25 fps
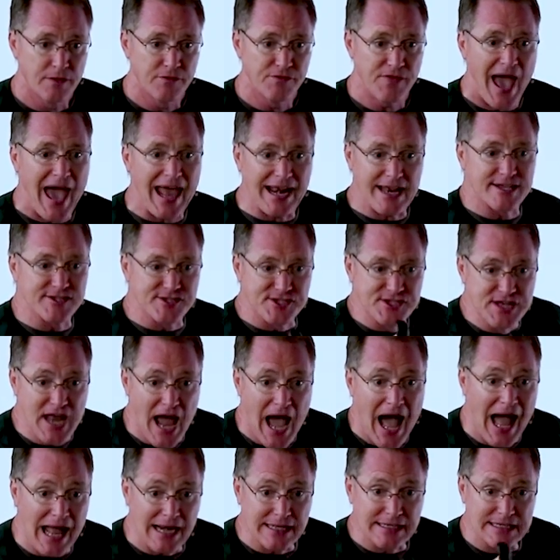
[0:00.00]
That is
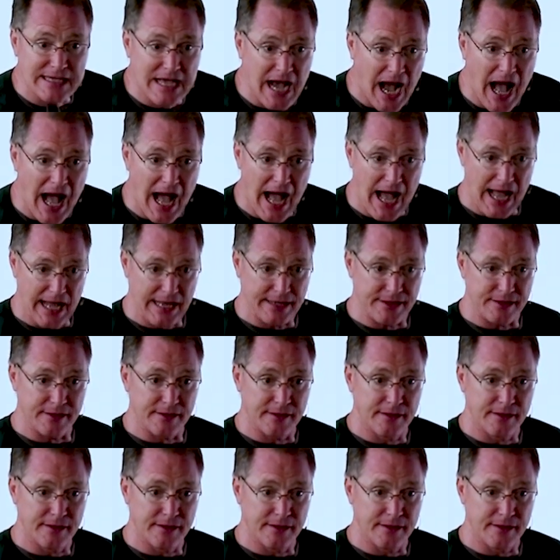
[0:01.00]
not God.